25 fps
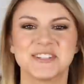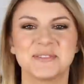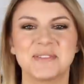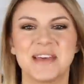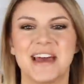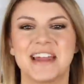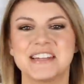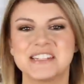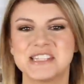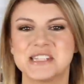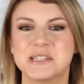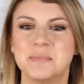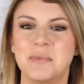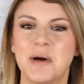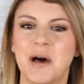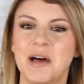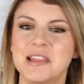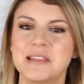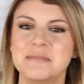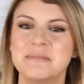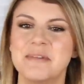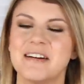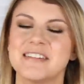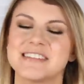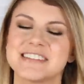So that is the
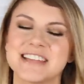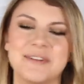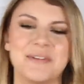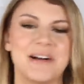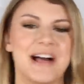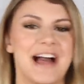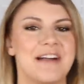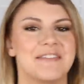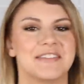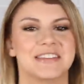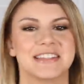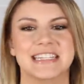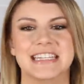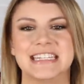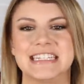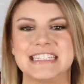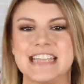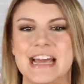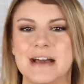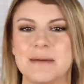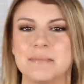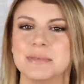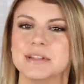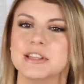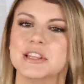Bali box. I will have it linked
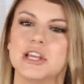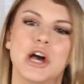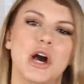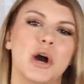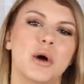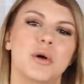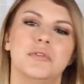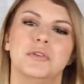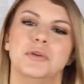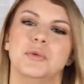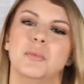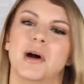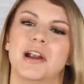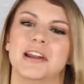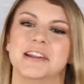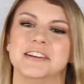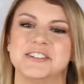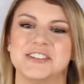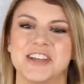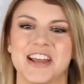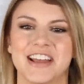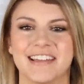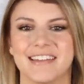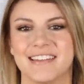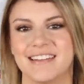down below if you want to
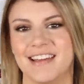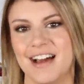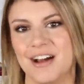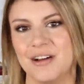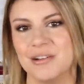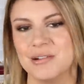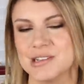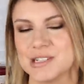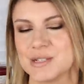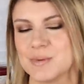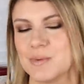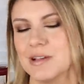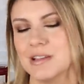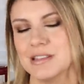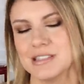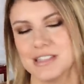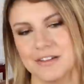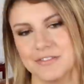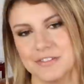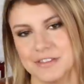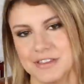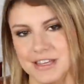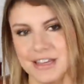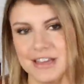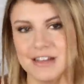check it out, as well as
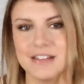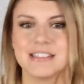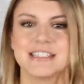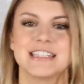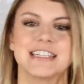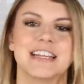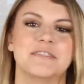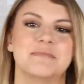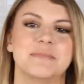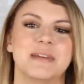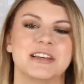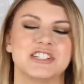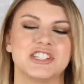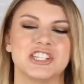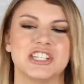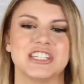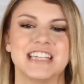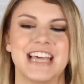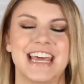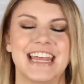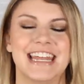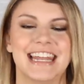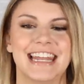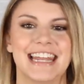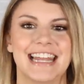everything else that I've mentioned.
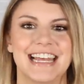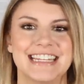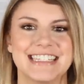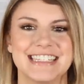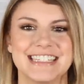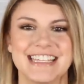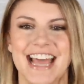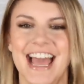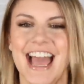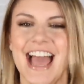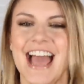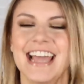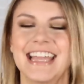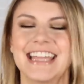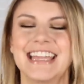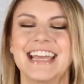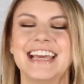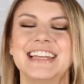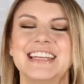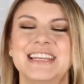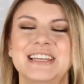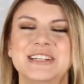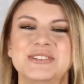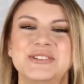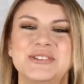And let's
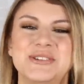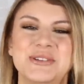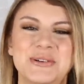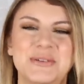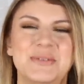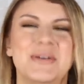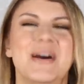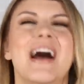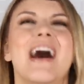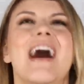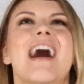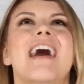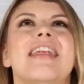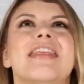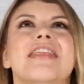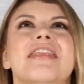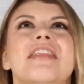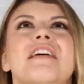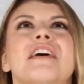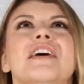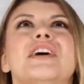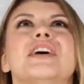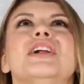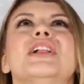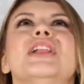get into
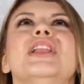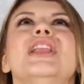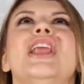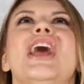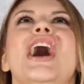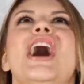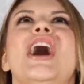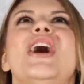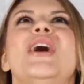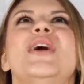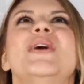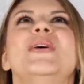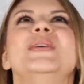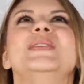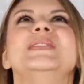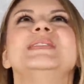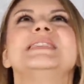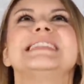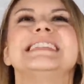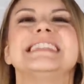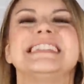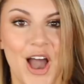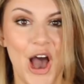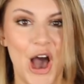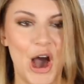the
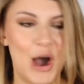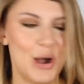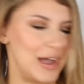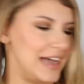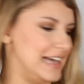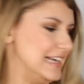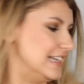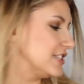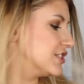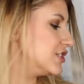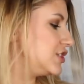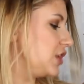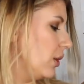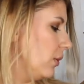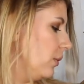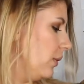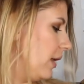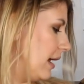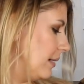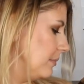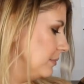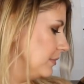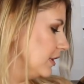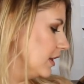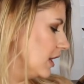clothes. Okay, so
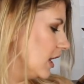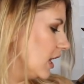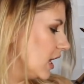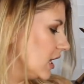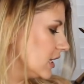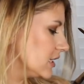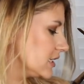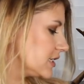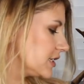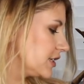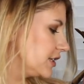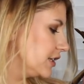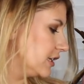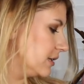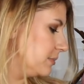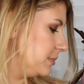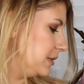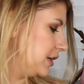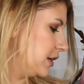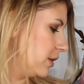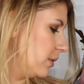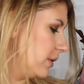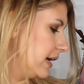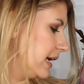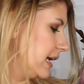I'm not going to be
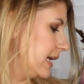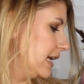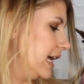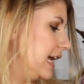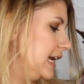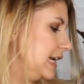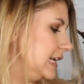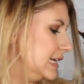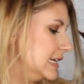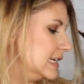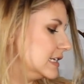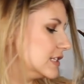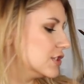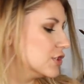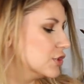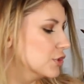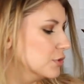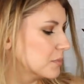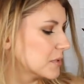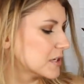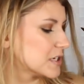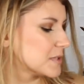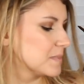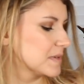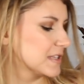going in any
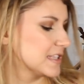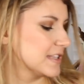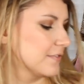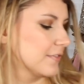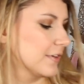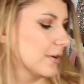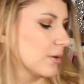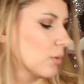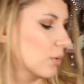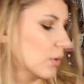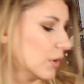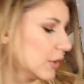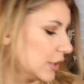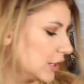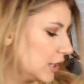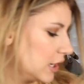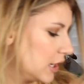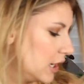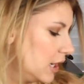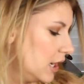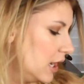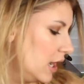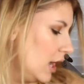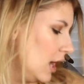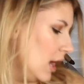super specific order